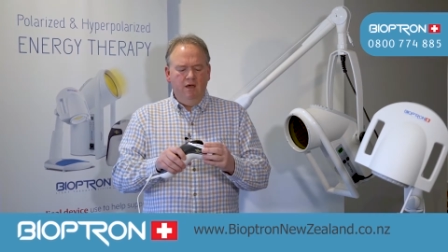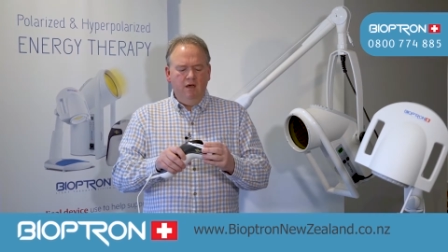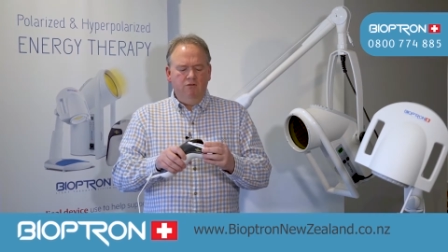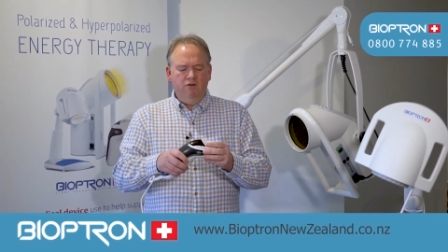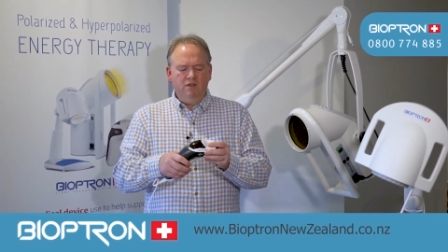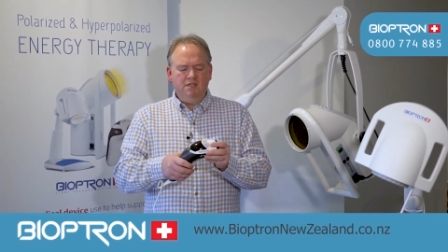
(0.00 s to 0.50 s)

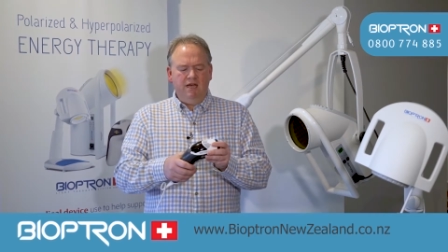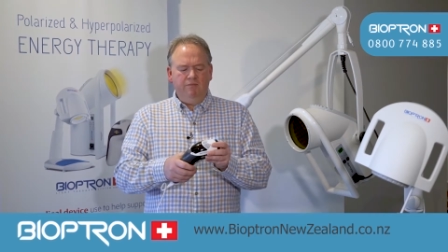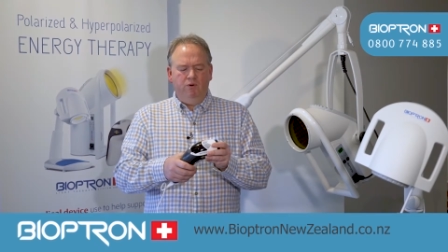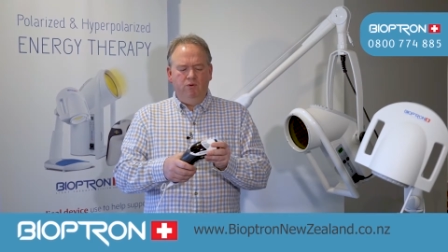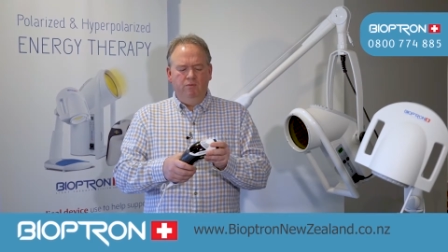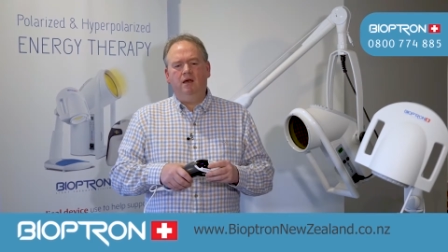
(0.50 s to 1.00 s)
For
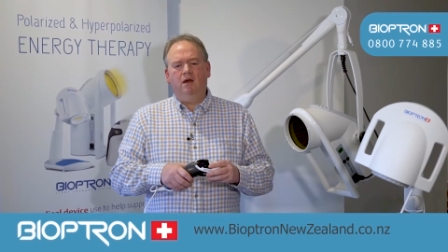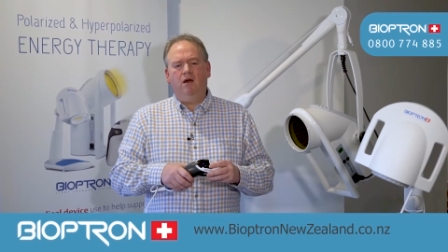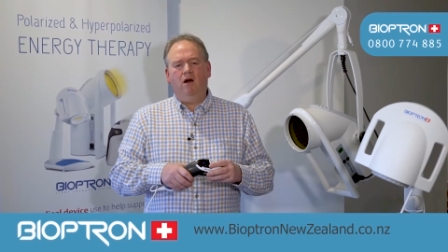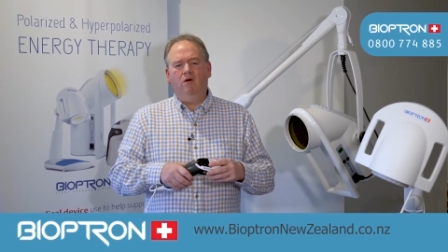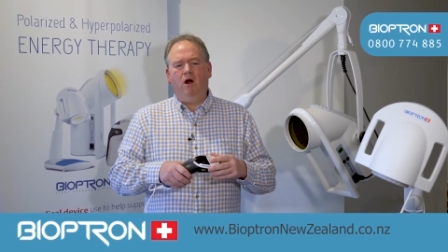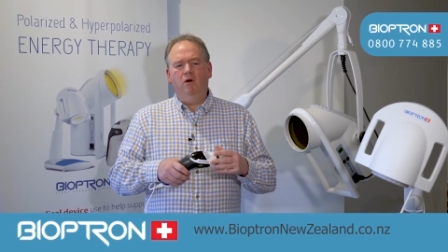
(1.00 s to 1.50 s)
example,
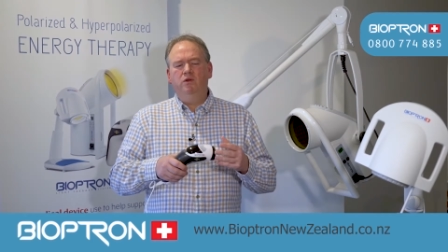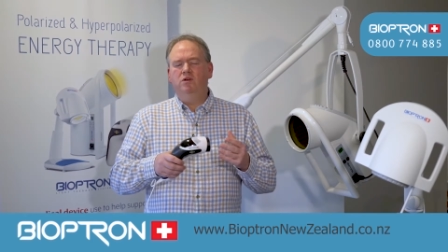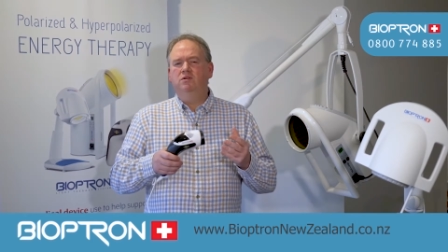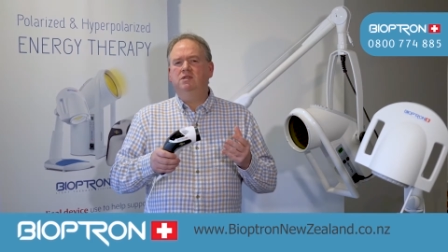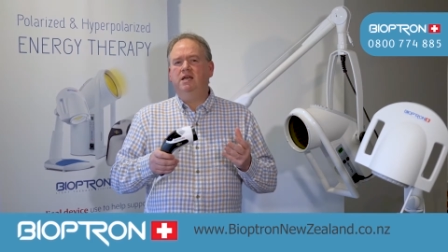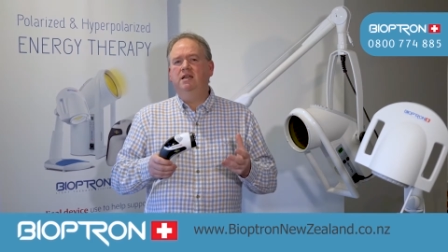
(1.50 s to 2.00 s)
I'll
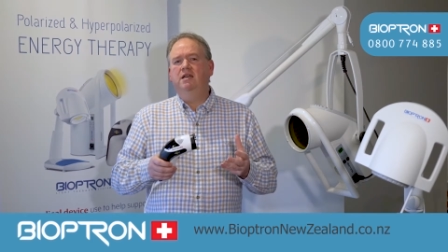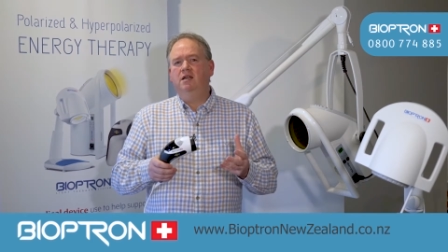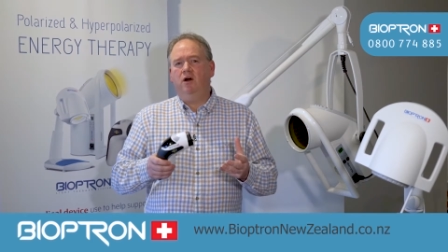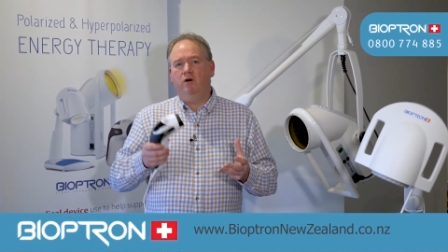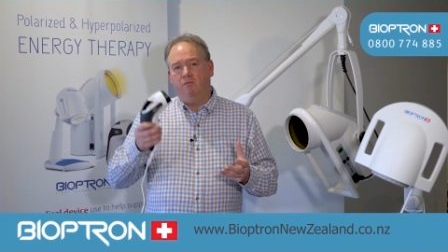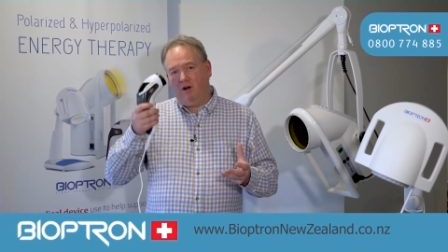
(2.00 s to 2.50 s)
use
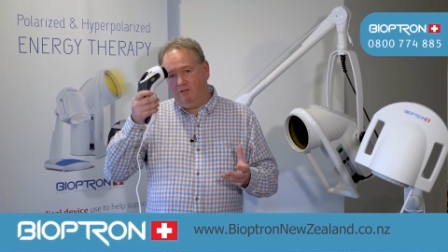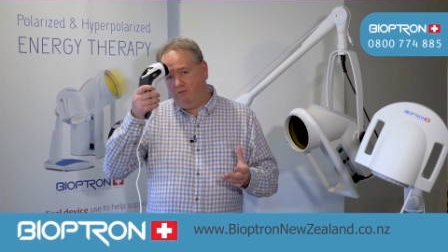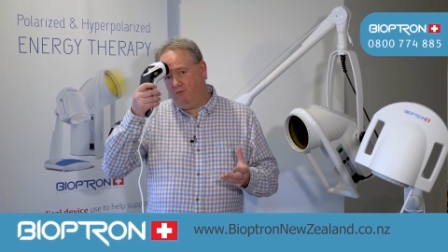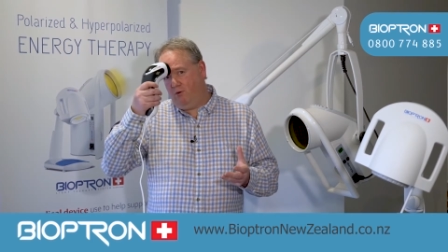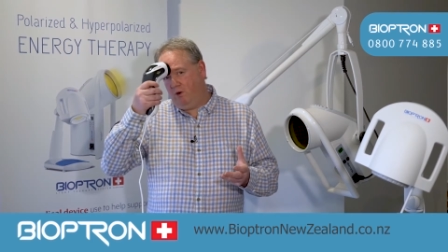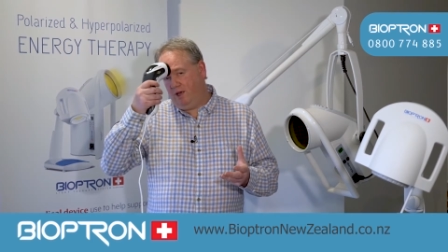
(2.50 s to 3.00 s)
indigo on my
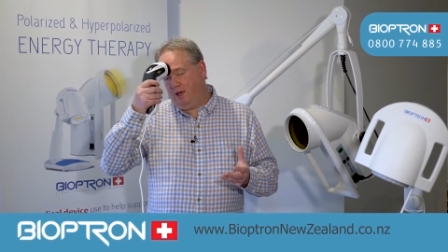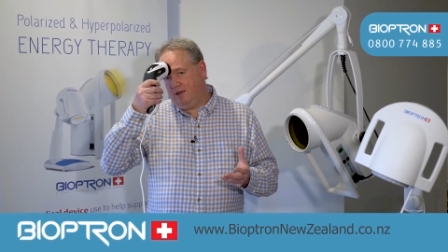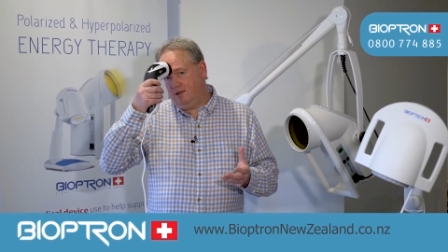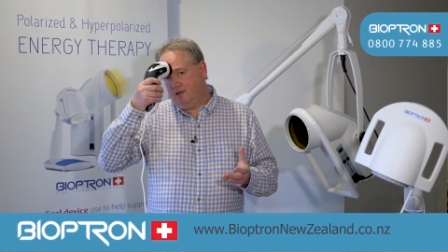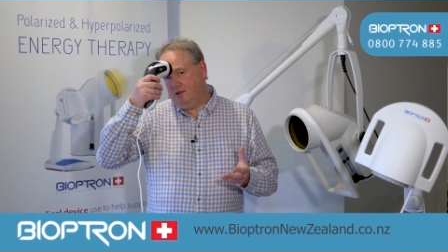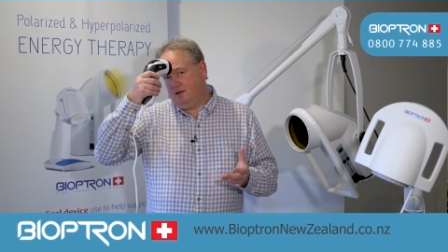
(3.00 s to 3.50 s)

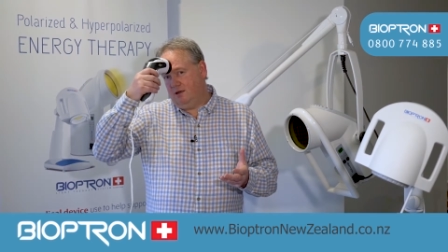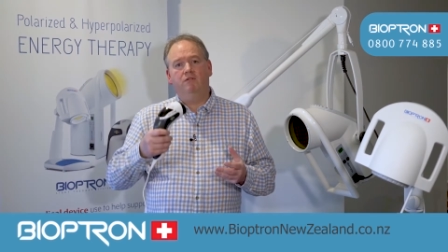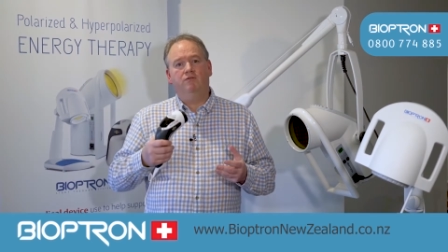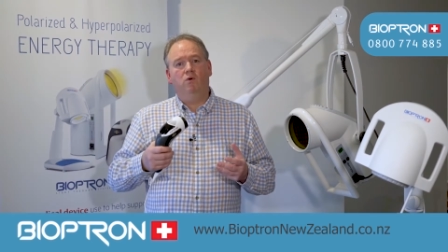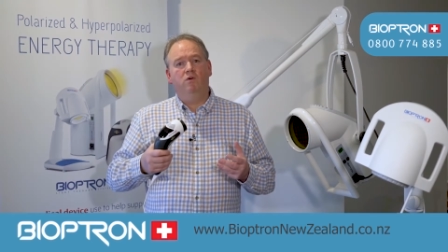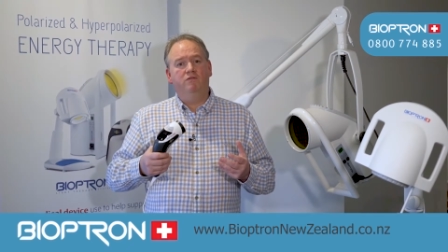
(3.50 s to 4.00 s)
forehead
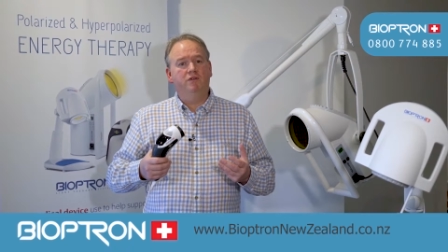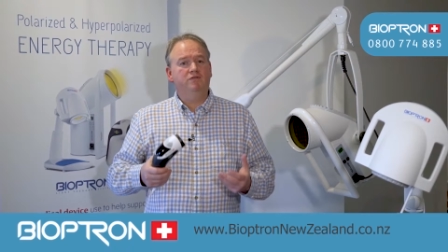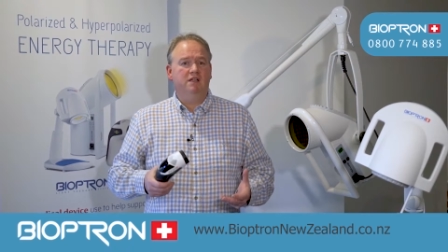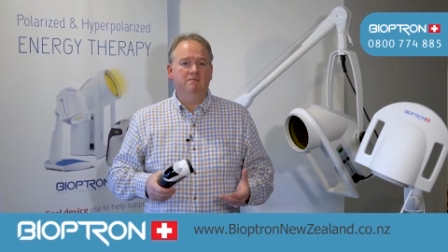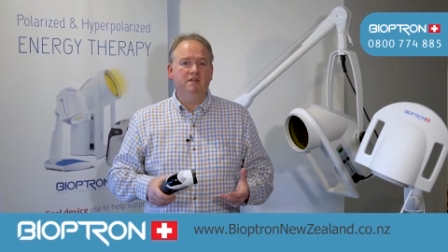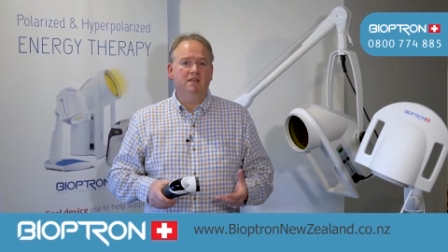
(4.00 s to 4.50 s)
for
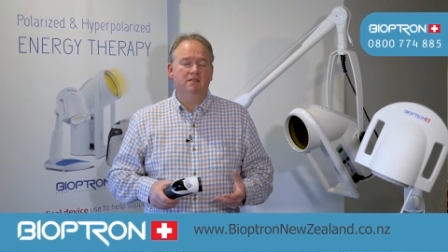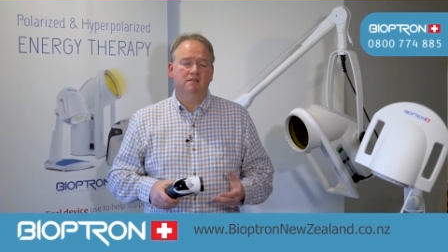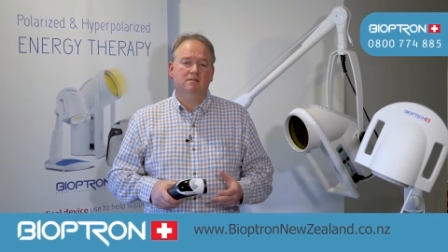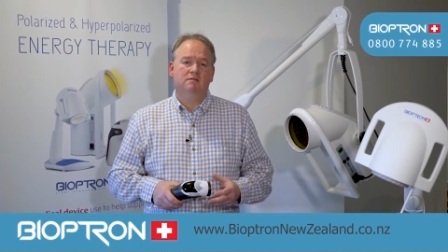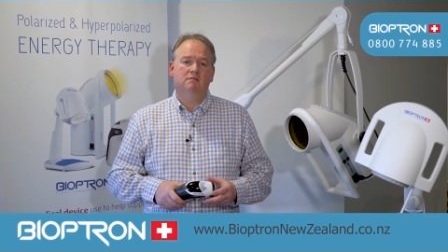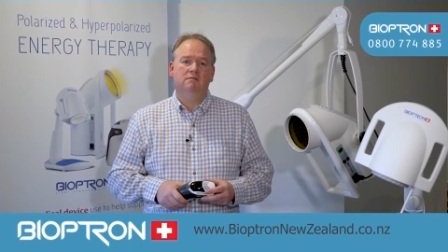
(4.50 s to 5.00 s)
15
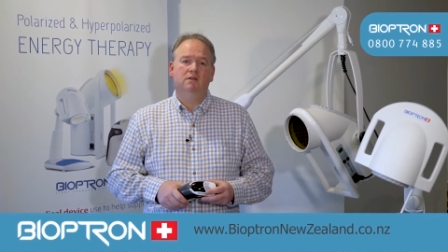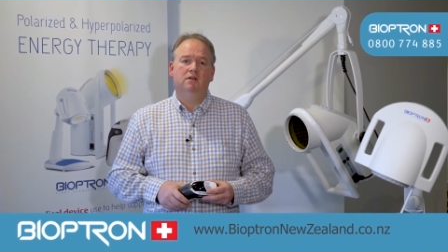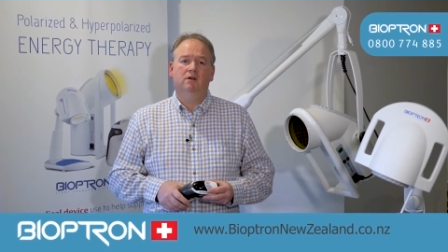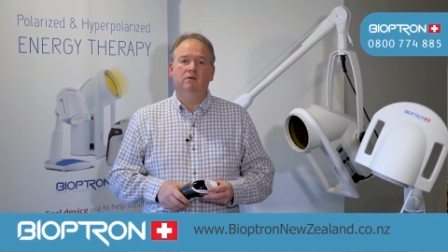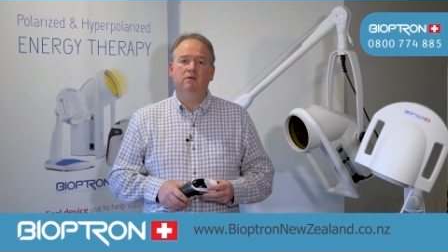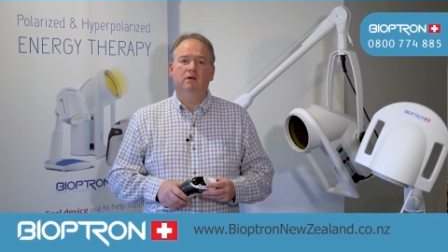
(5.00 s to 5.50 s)
minutes,
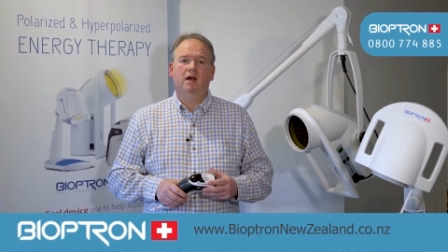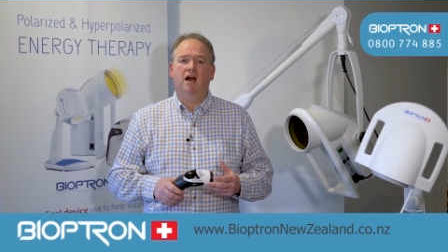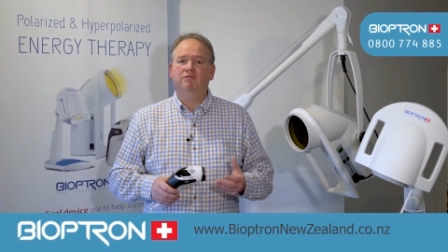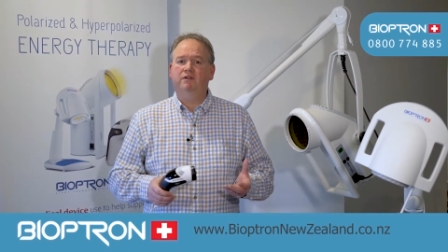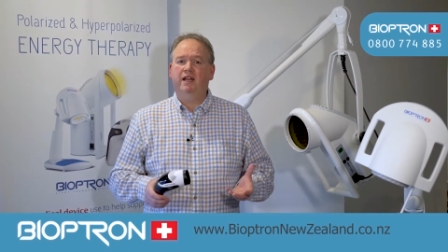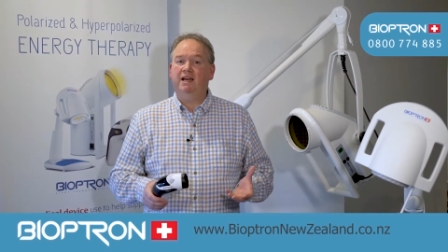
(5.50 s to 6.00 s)

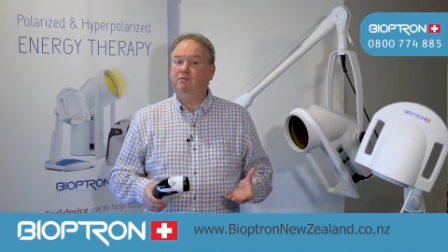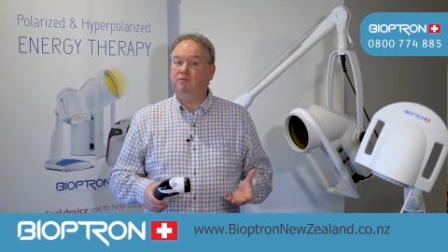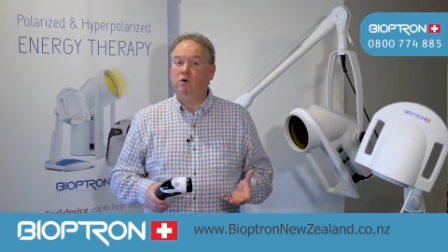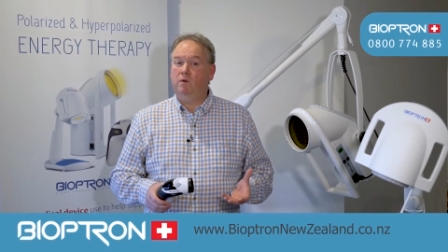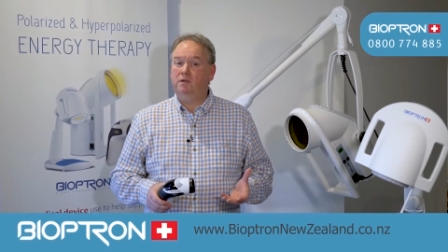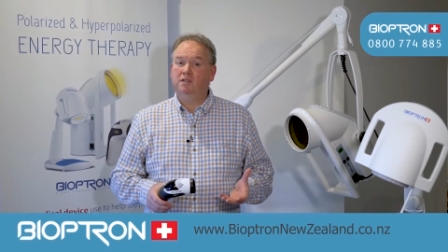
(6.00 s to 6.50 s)
half an hour
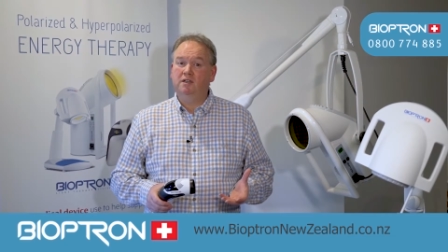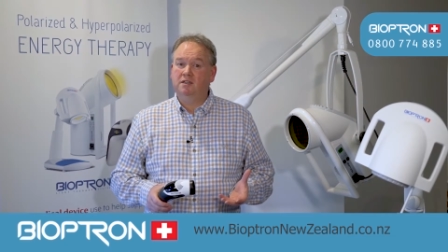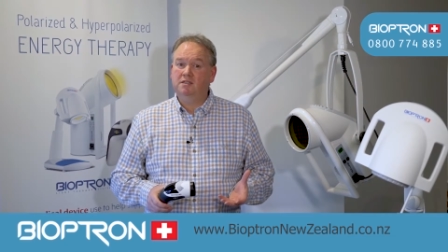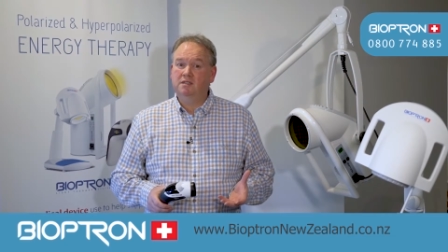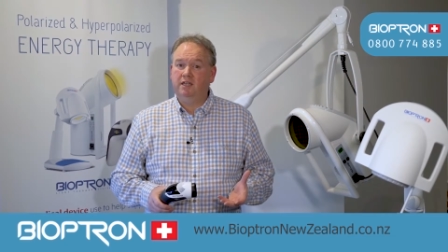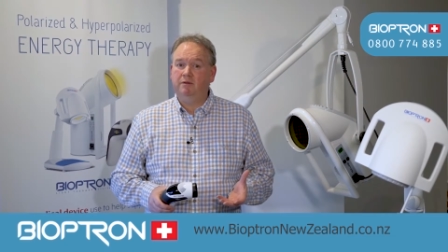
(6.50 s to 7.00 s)
before I want to go to
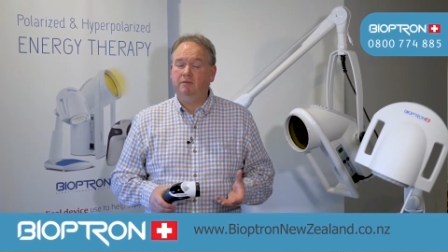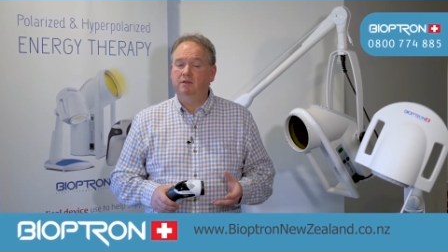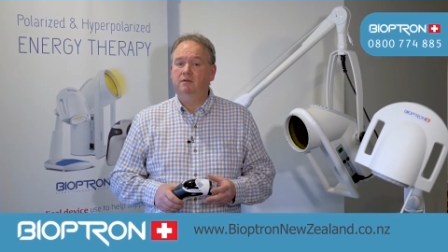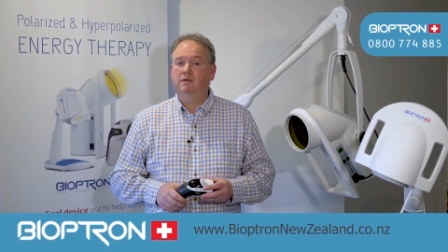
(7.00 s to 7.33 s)
sleep.